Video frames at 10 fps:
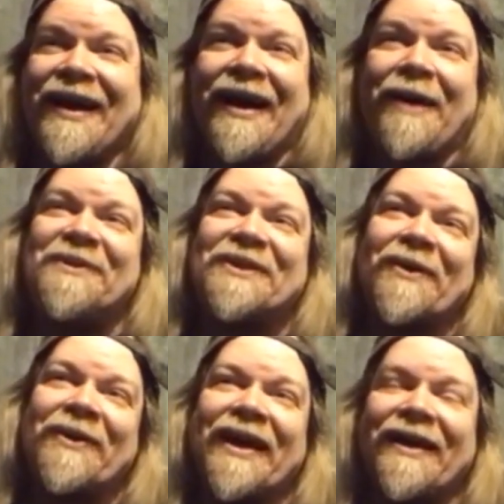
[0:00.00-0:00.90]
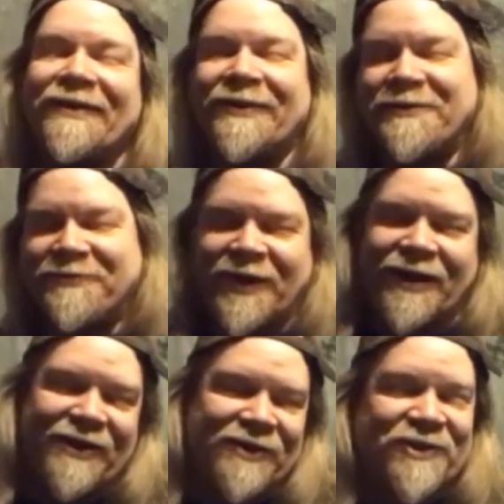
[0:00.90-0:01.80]
I was like, okay, all right,
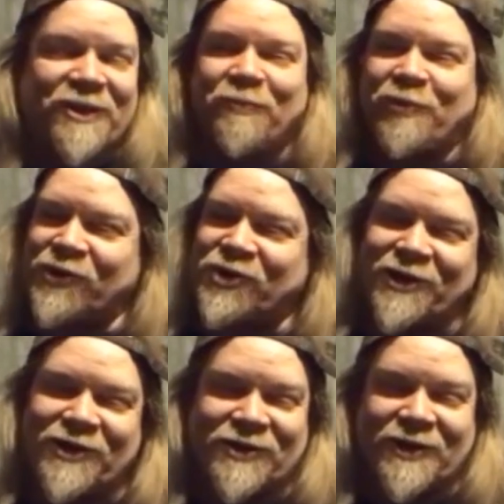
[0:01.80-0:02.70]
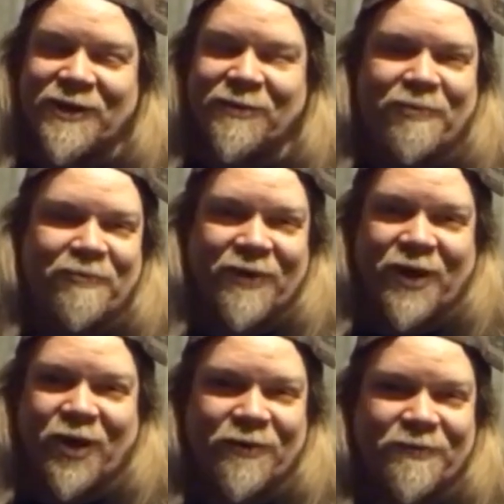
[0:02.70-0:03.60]
fine. They're still pushing this thing to you
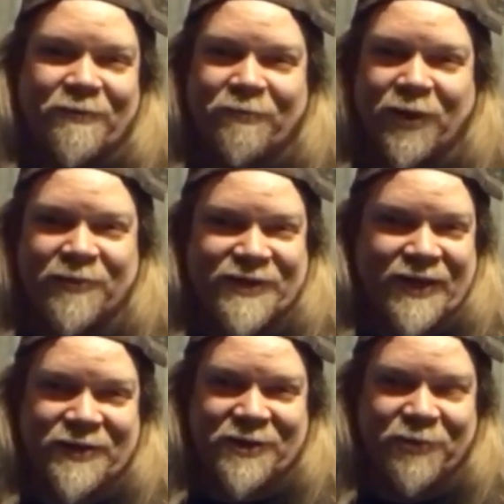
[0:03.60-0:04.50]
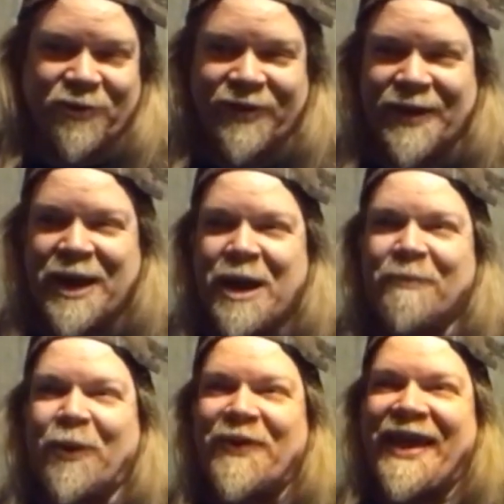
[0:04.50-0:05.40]
know publicize the movie,
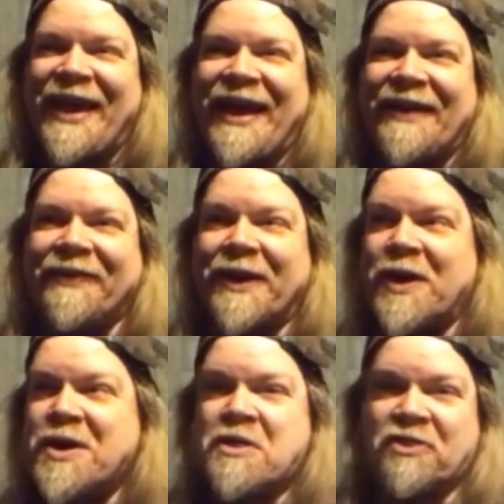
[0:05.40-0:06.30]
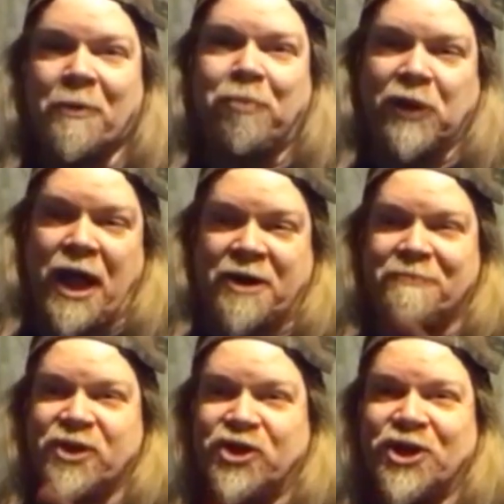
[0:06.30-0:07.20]
but when they had like the black
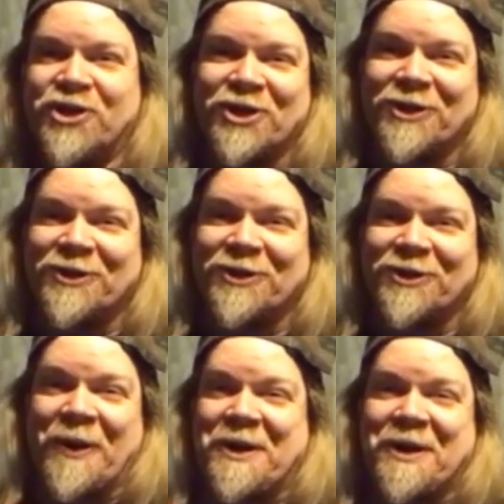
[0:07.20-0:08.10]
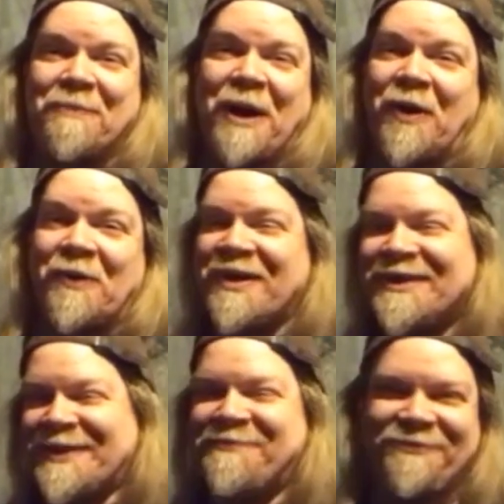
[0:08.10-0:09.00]
magician talking about, it's
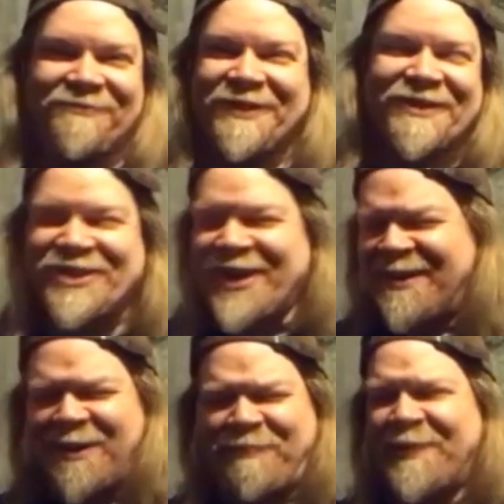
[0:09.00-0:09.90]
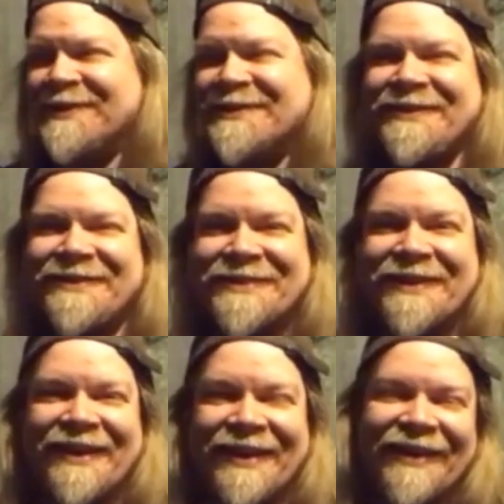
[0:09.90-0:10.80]
like, shut up, seriously.
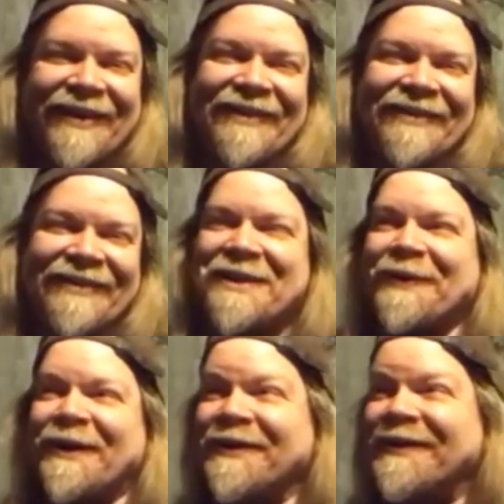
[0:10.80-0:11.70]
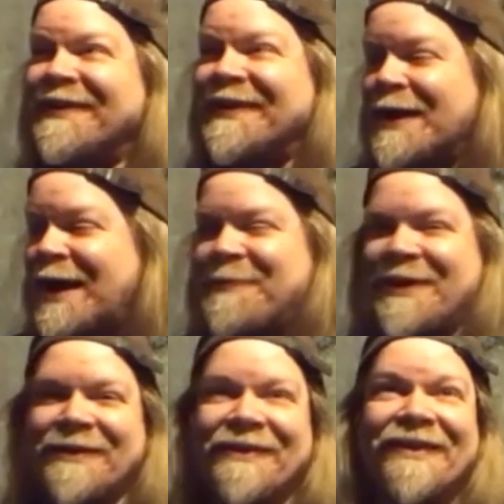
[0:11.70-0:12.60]
It's like, come on. I
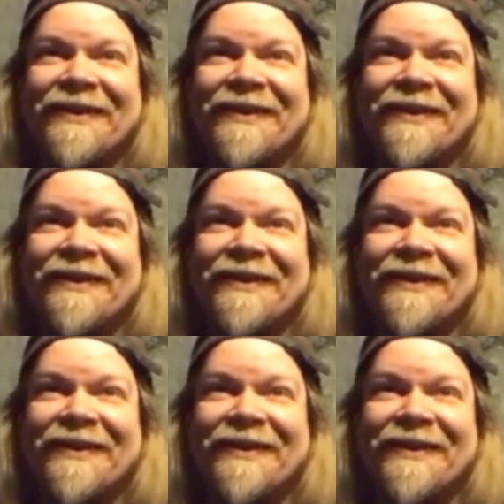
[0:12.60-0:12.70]
mean,